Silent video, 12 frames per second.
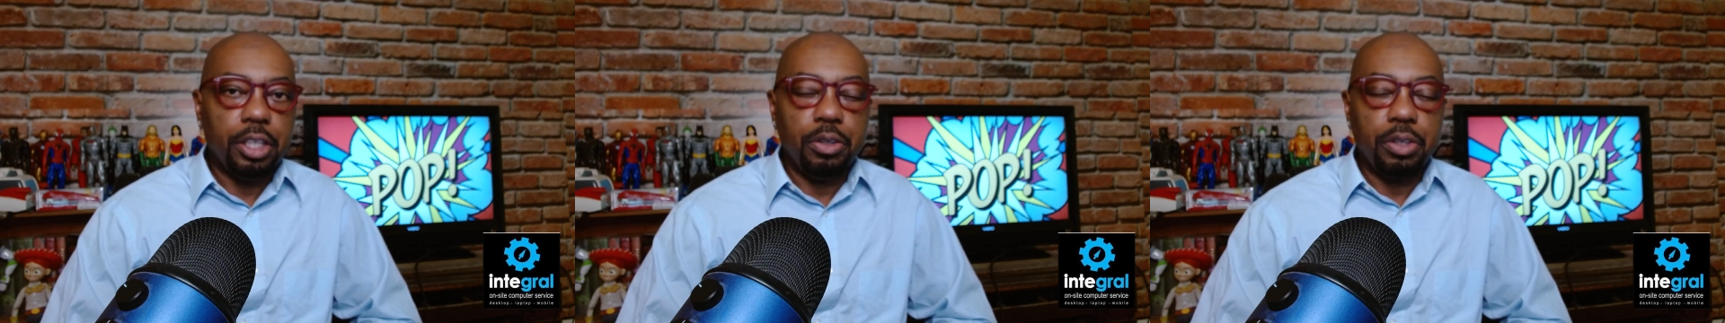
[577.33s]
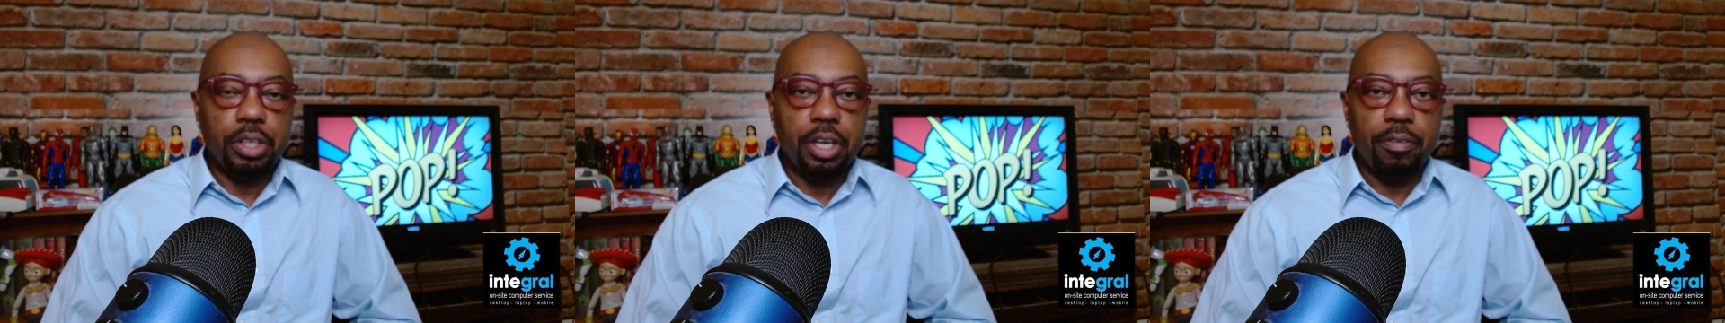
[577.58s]
you
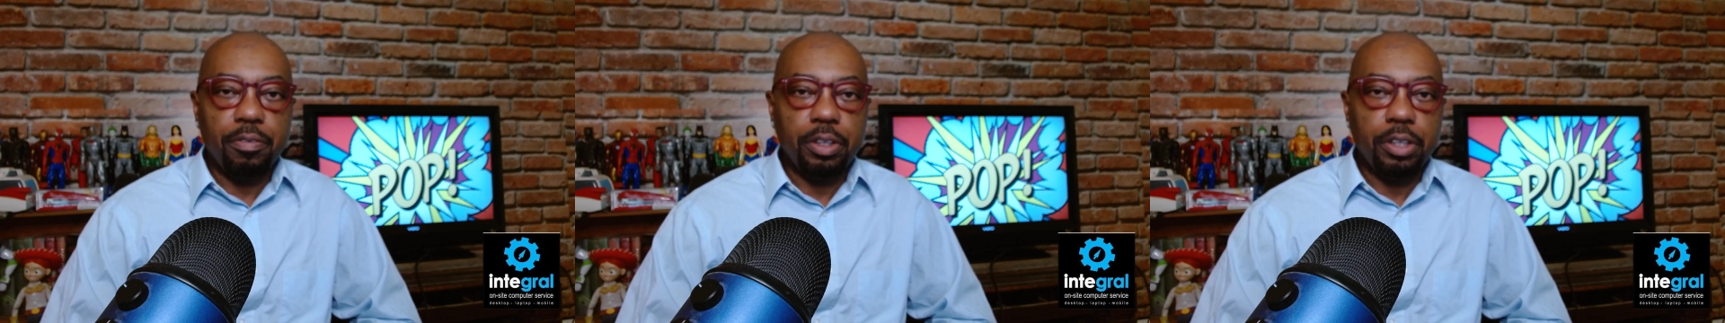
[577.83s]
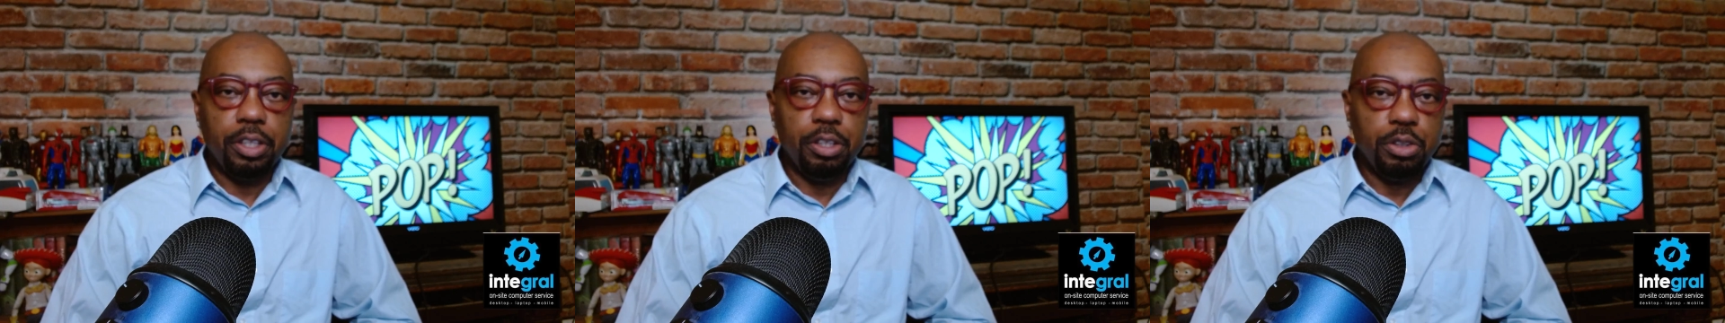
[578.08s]
can
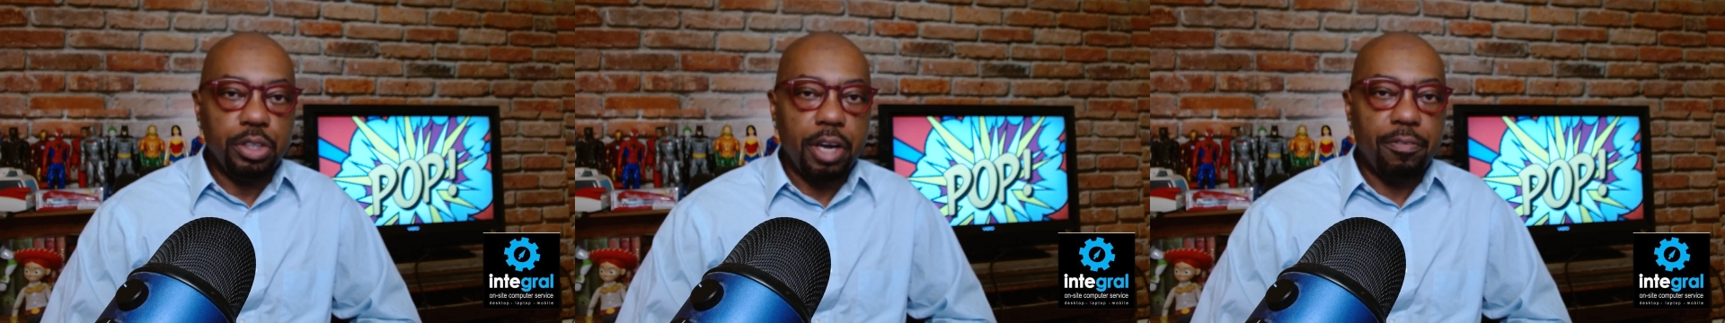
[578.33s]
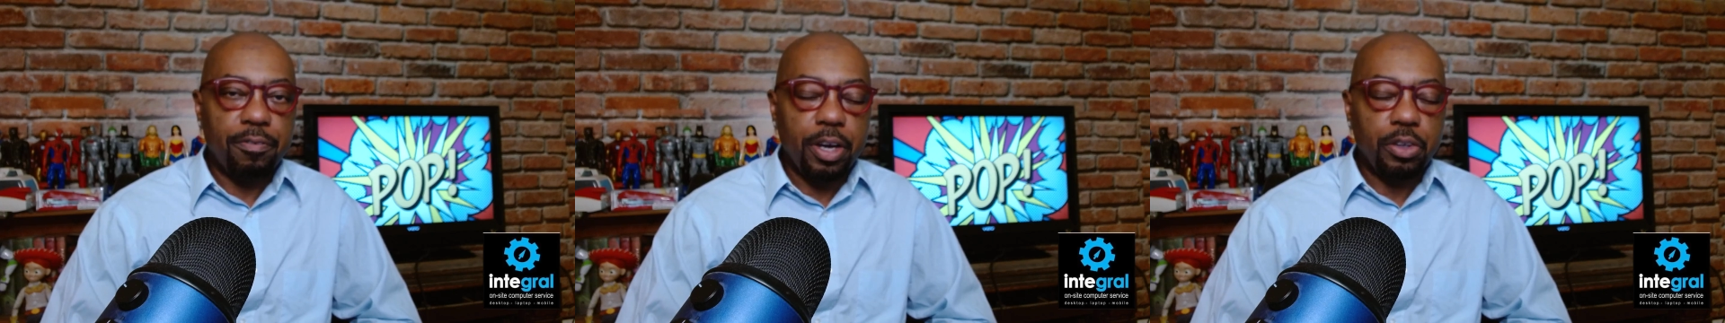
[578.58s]
definitely use
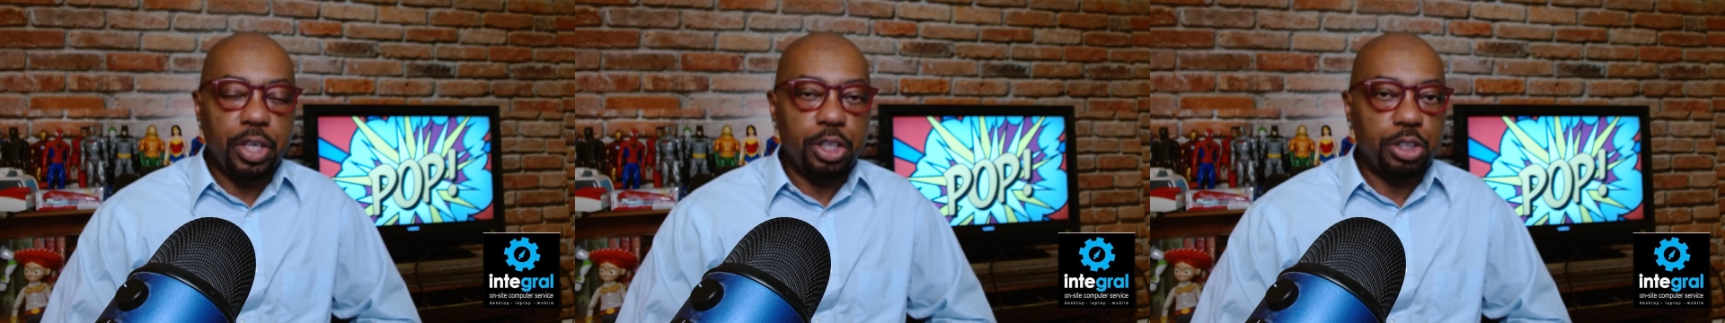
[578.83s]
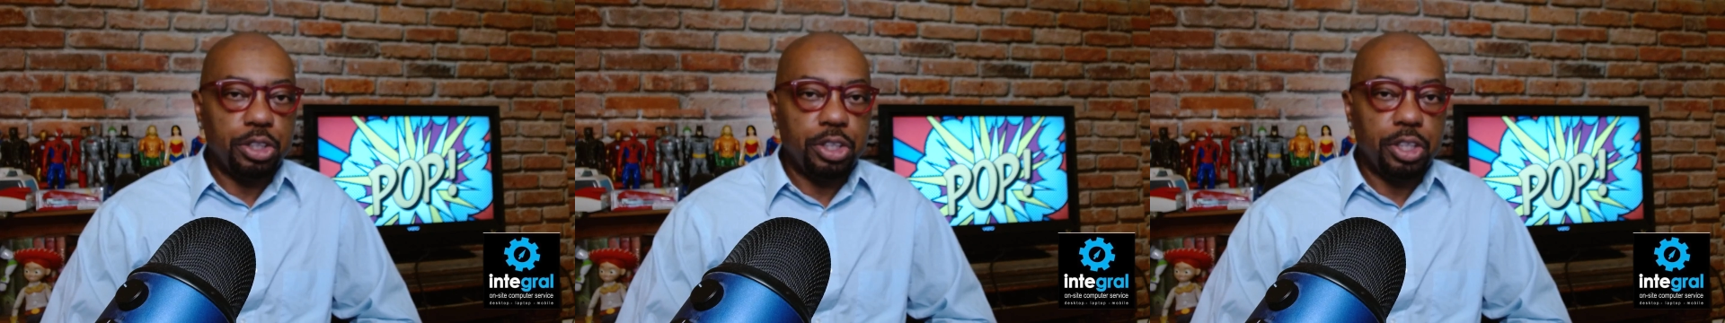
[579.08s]
that
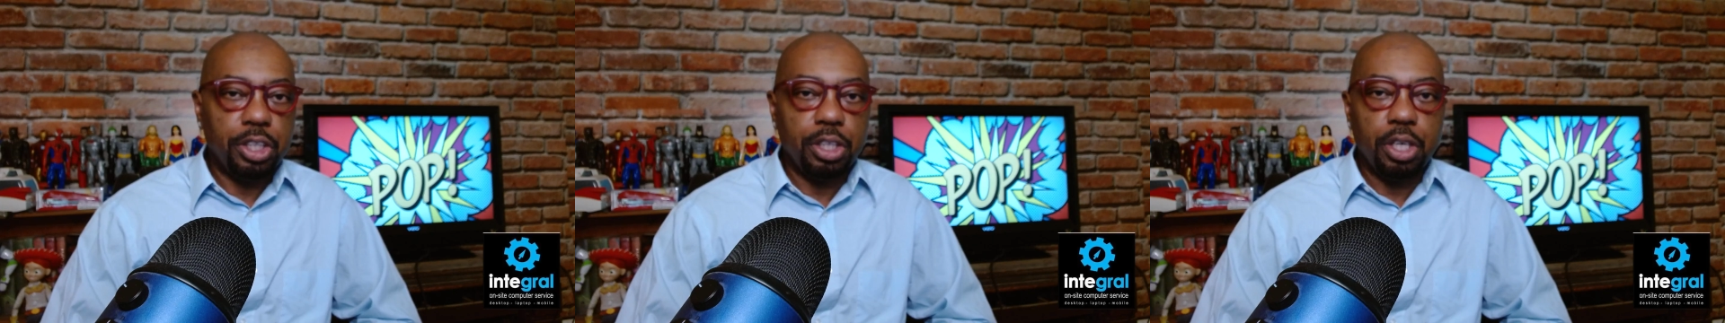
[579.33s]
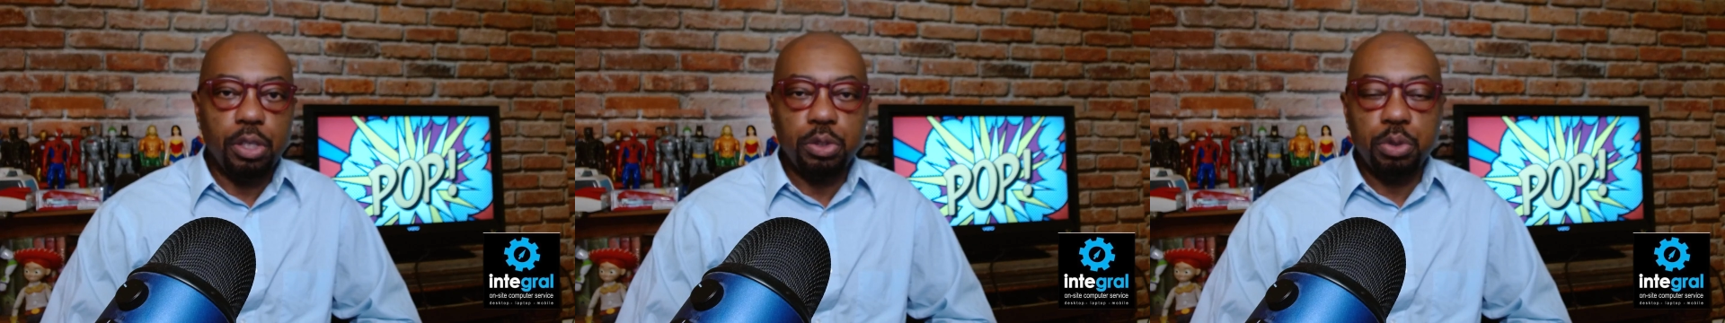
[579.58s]
foundation and then
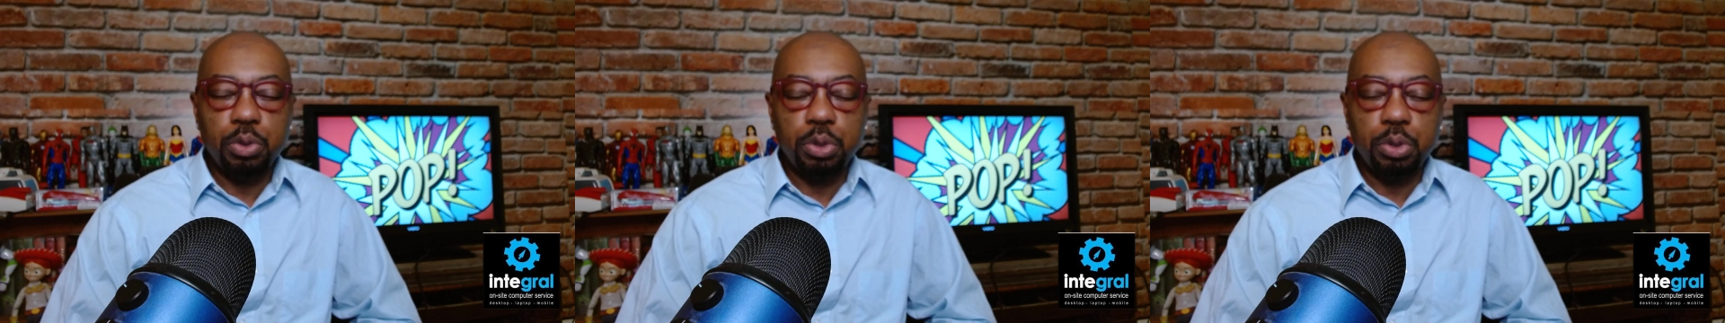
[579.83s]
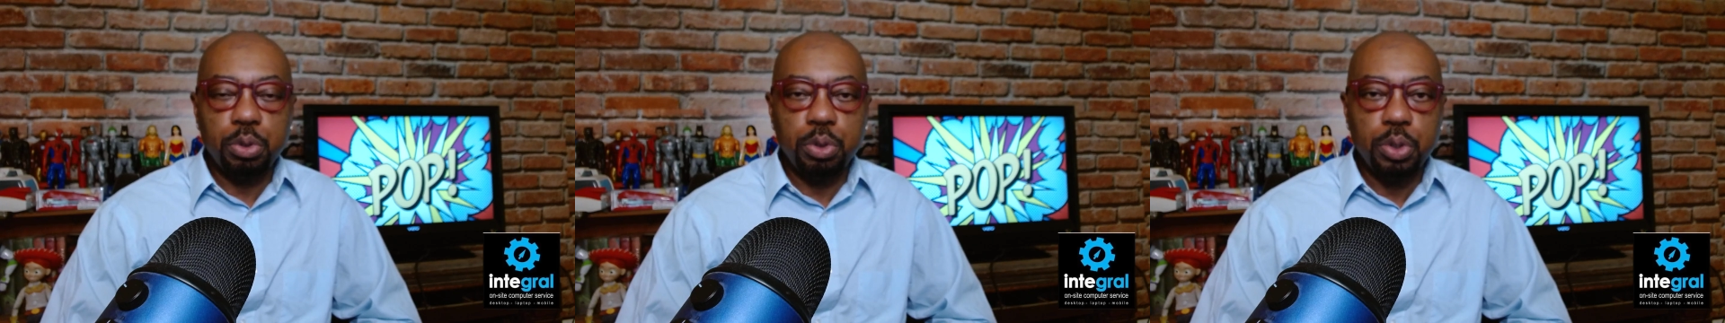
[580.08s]
go to a
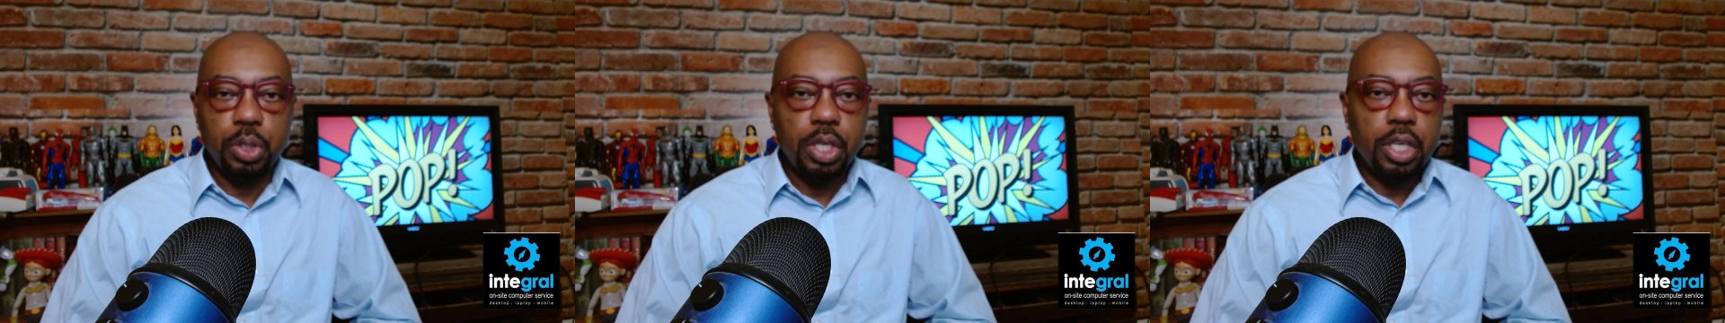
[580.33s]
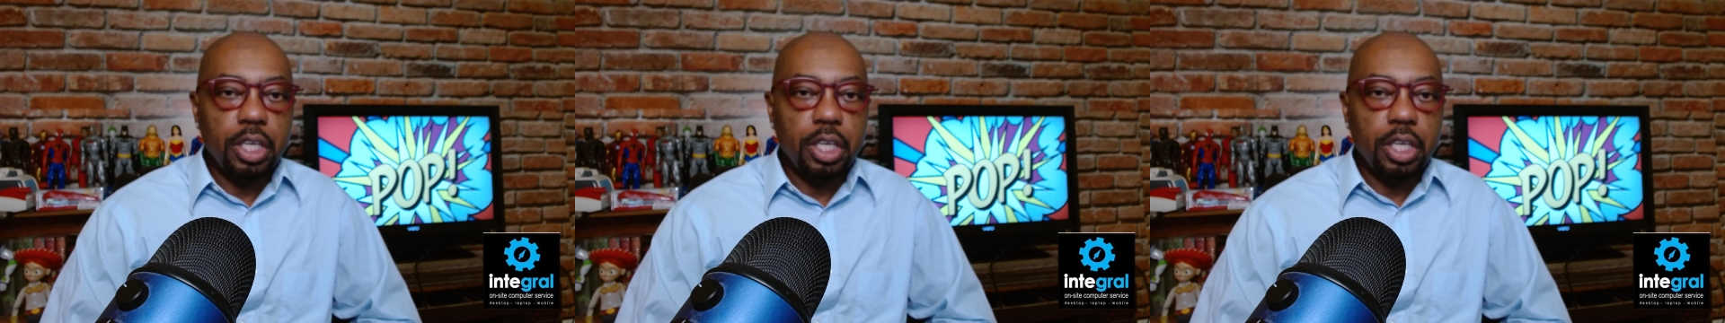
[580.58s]
tool